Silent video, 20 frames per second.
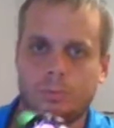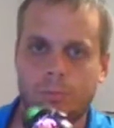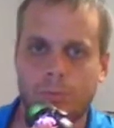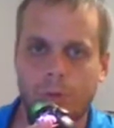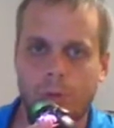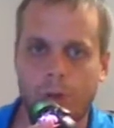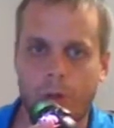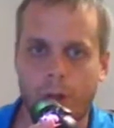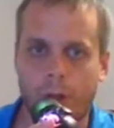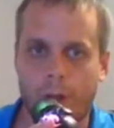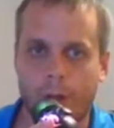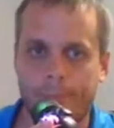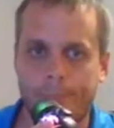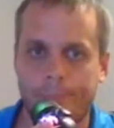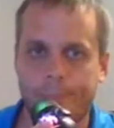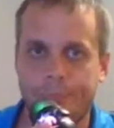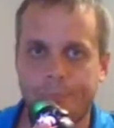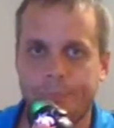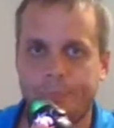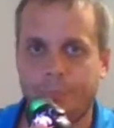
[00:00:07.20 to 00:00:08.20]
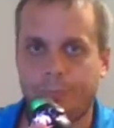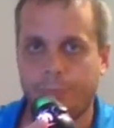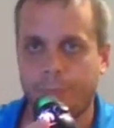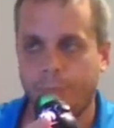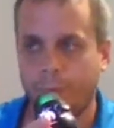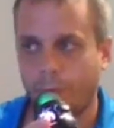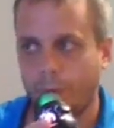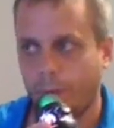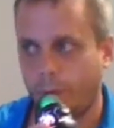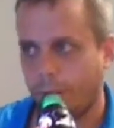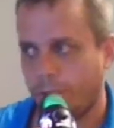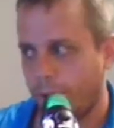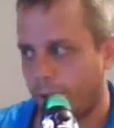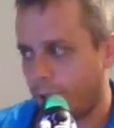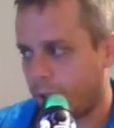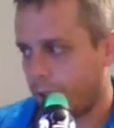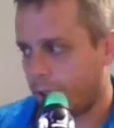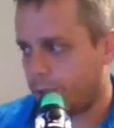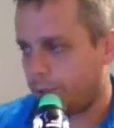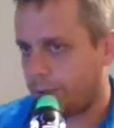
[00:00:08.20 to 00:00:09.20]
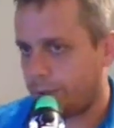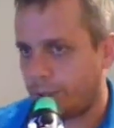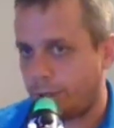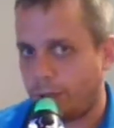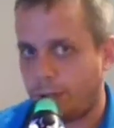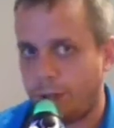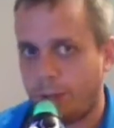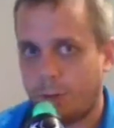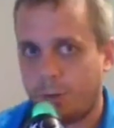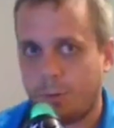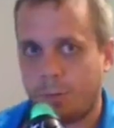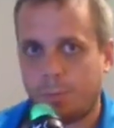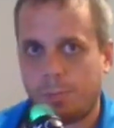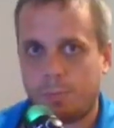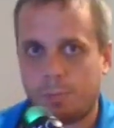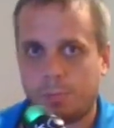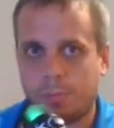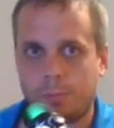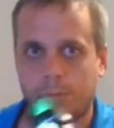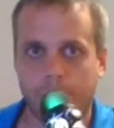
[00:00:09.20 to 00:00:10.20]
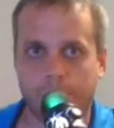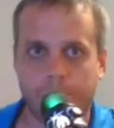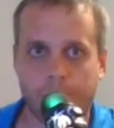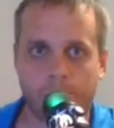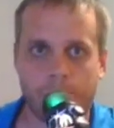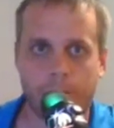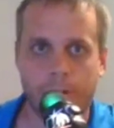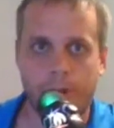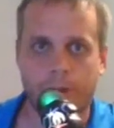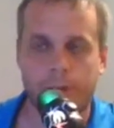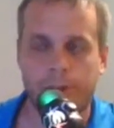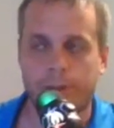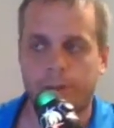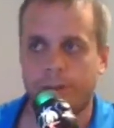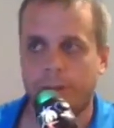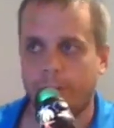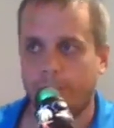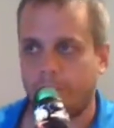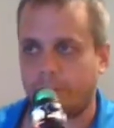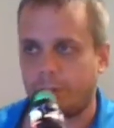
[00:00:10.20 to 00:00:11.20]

Okay, so here, just give me a